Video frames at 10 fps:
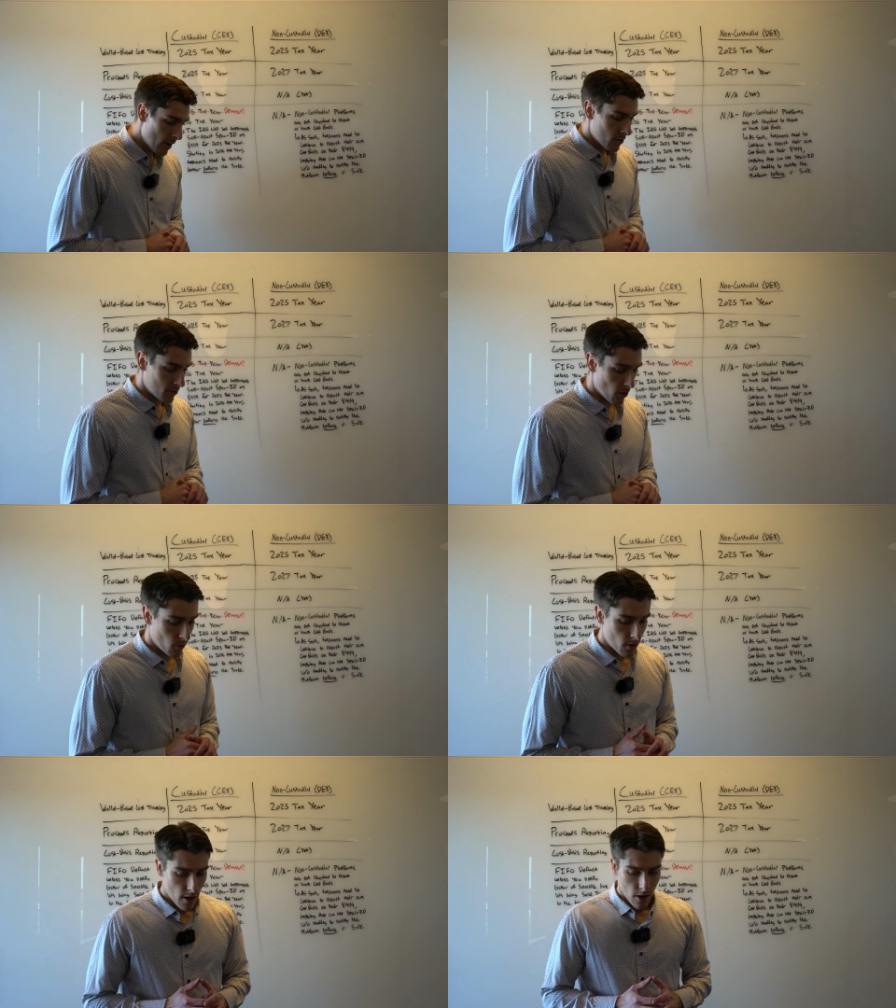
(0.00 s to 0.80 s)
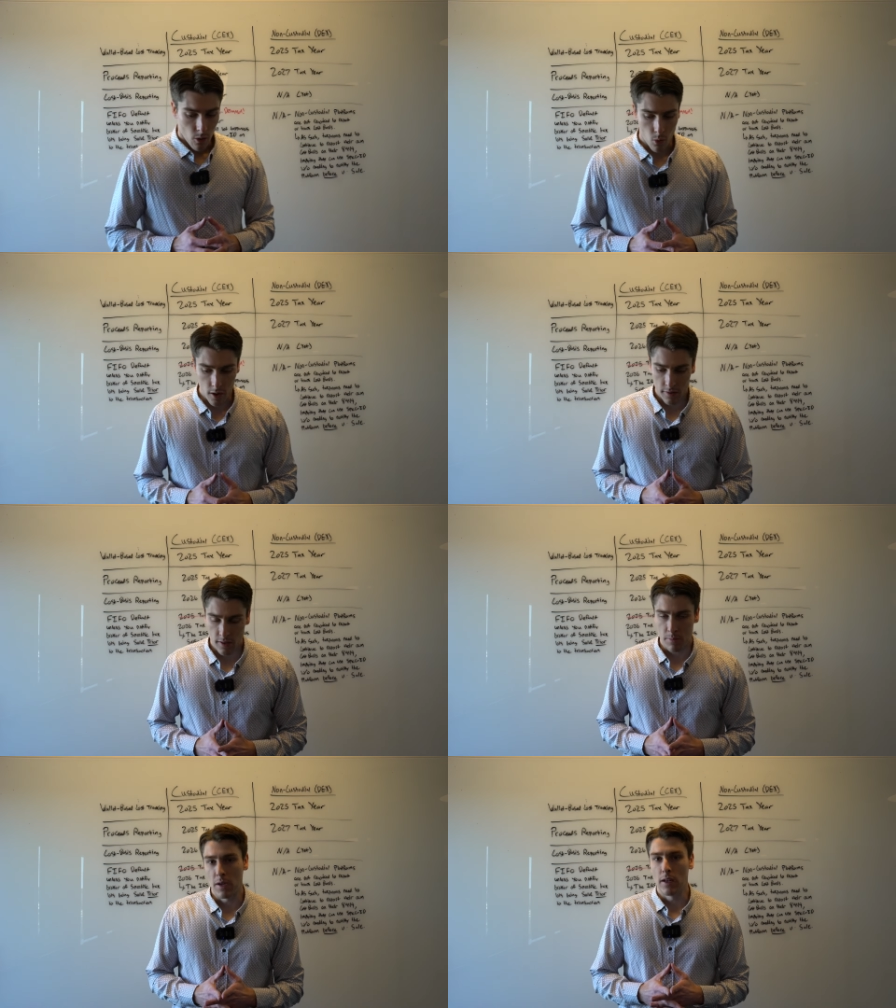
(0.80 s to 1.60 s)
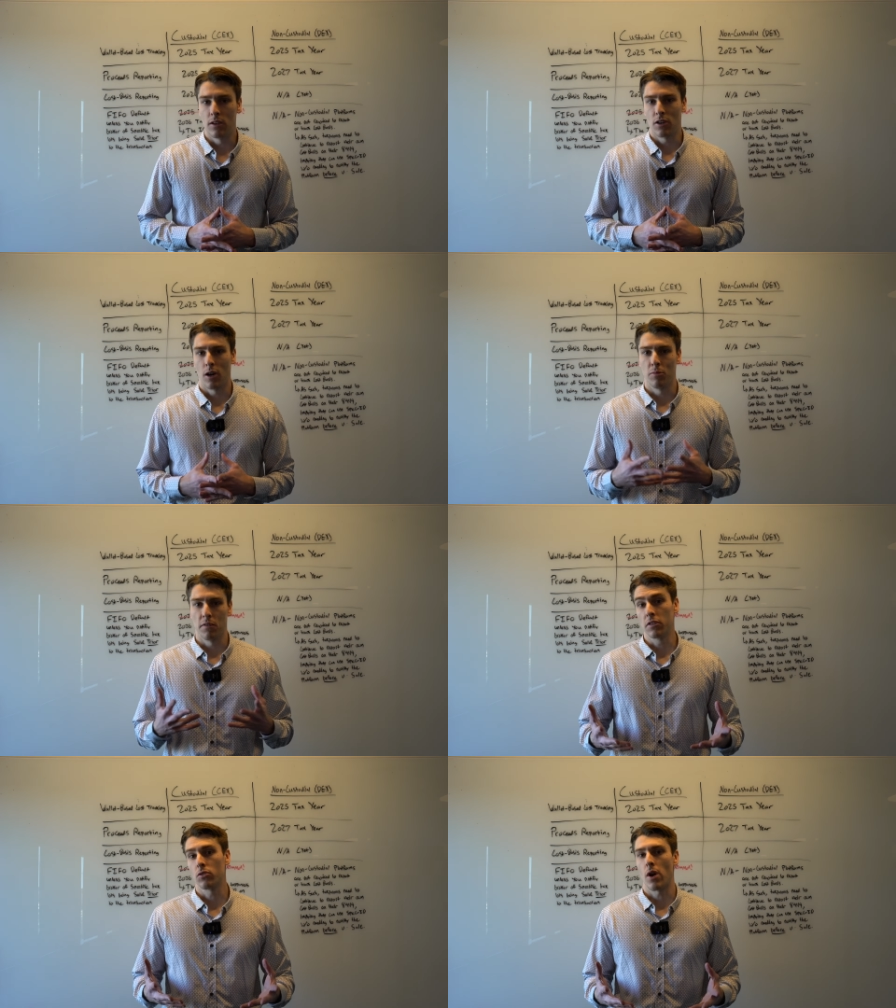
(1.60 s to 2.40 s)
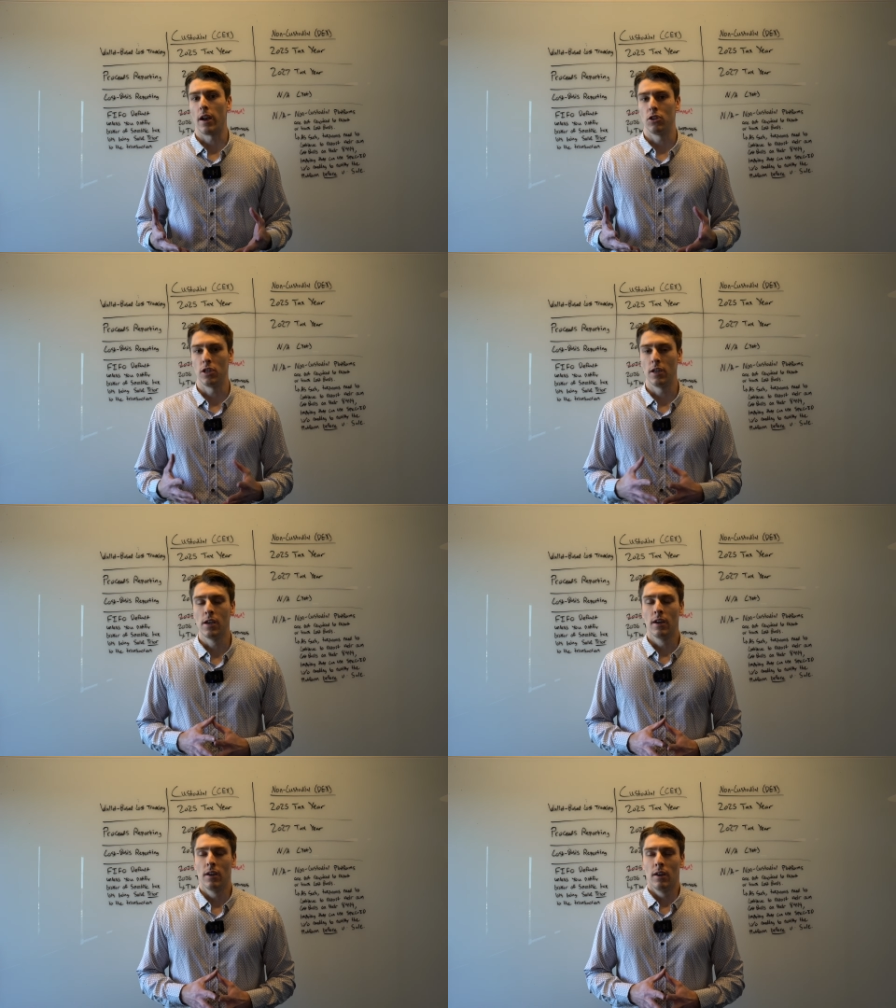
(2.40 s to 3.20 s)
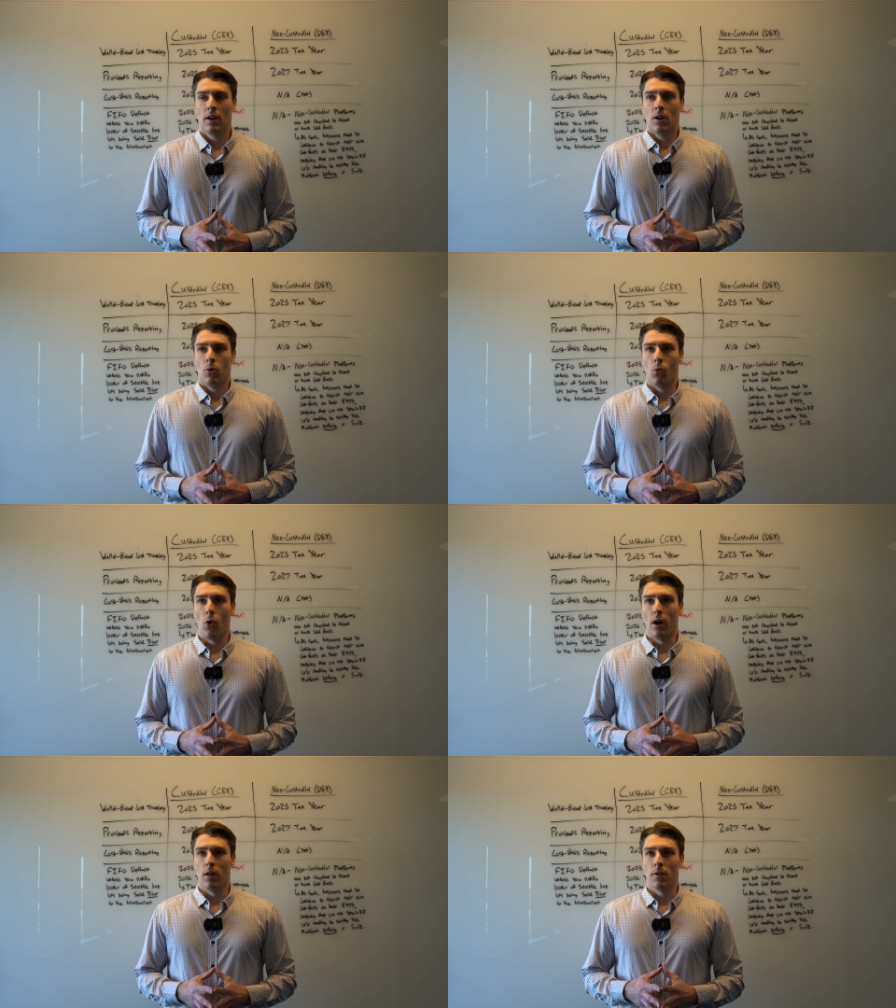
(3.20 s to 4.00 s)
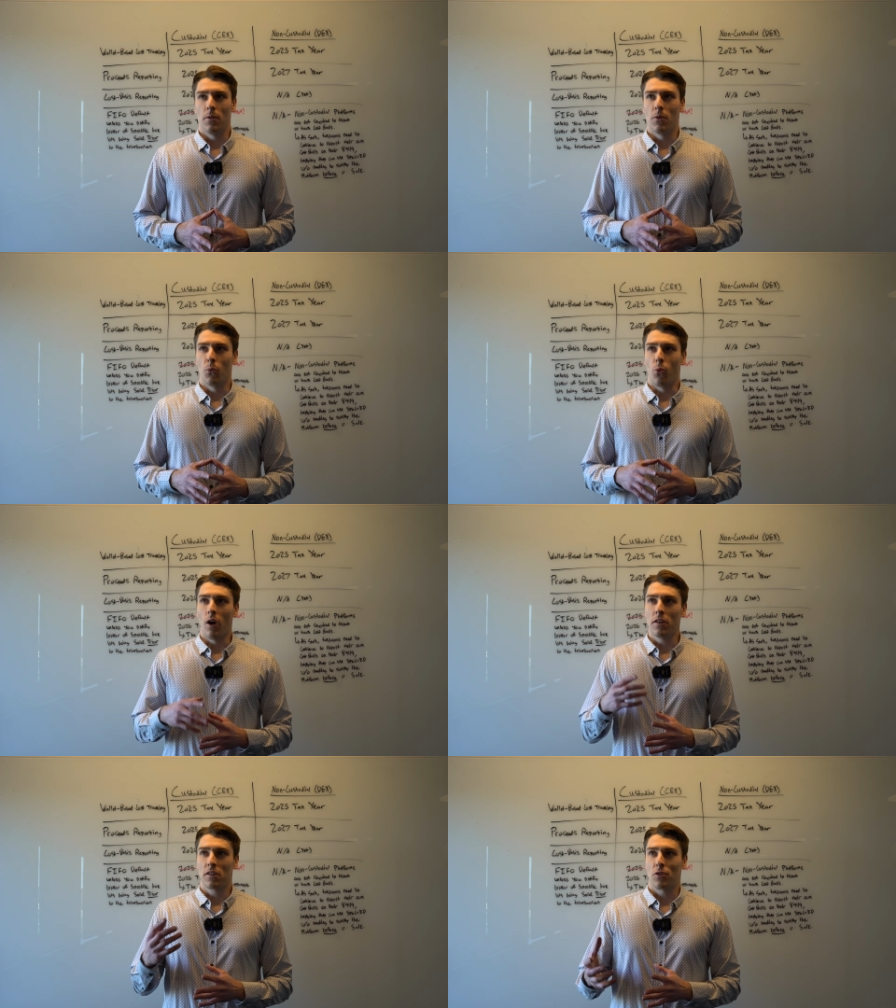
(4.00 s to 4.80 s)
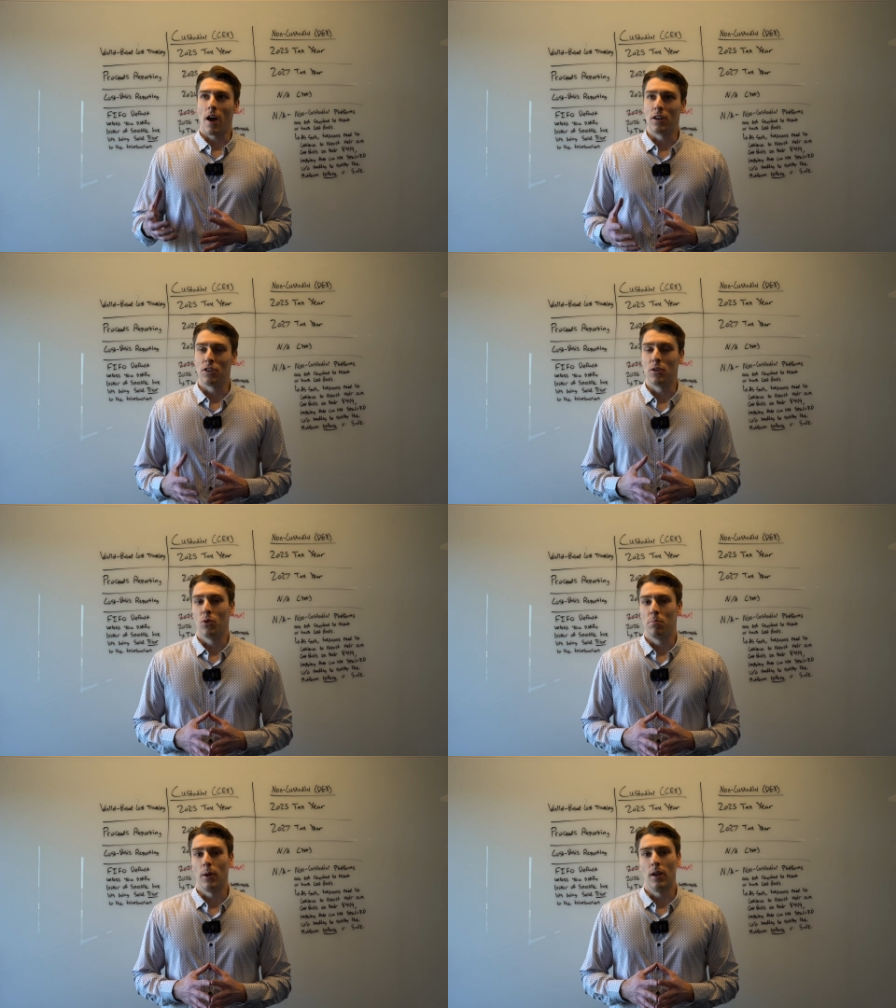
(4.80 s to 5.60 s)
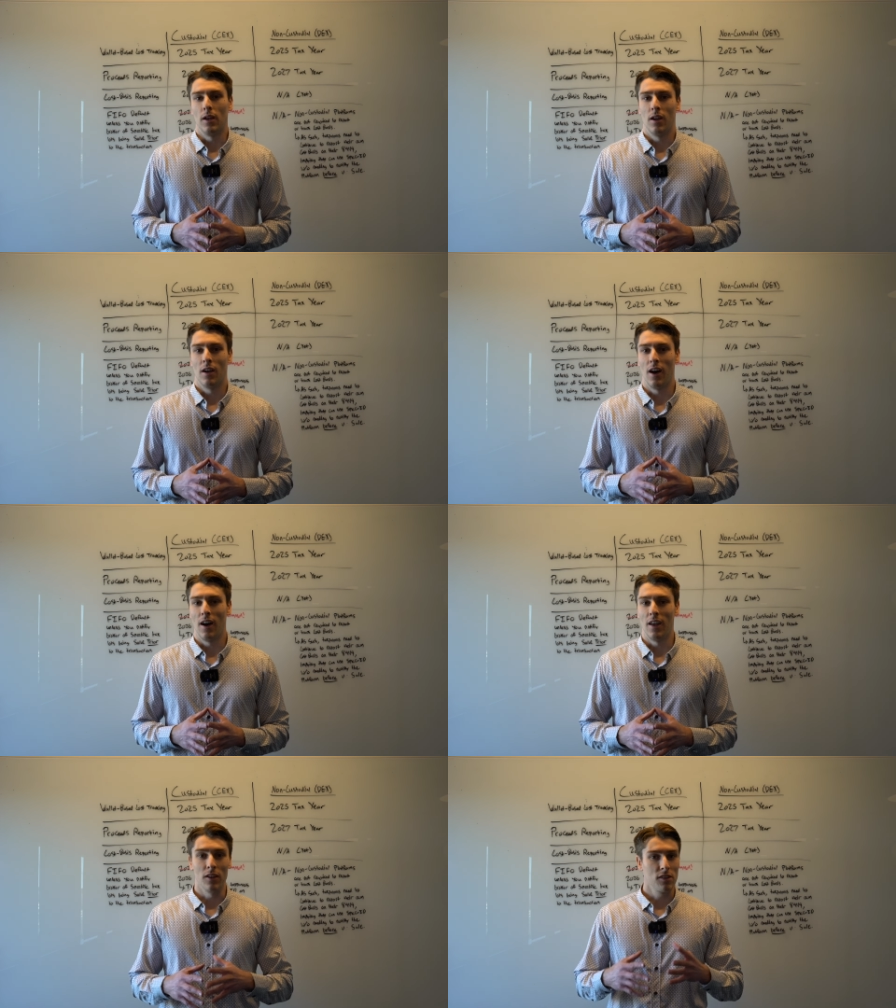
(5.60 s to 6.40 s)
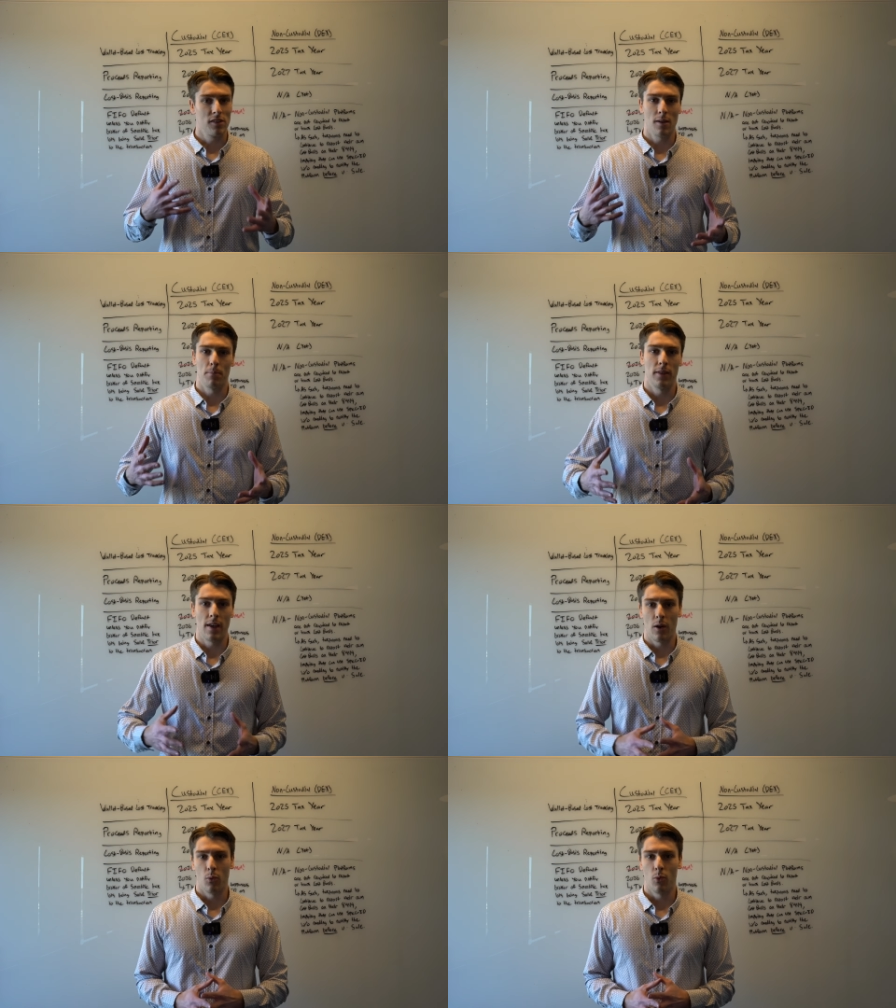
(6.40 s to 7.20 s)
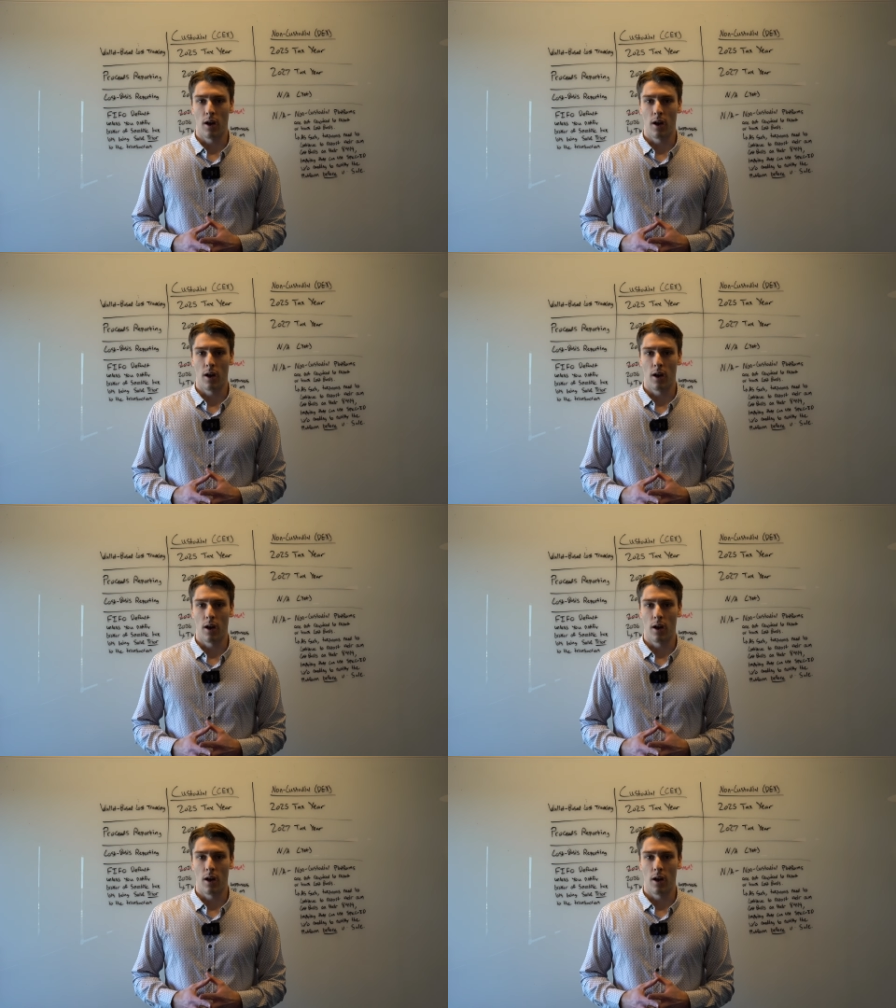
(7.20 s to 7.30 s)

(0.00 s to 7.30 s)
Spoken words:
So what does this mean in terms of strategy? Well, one strategy would be, and this is something that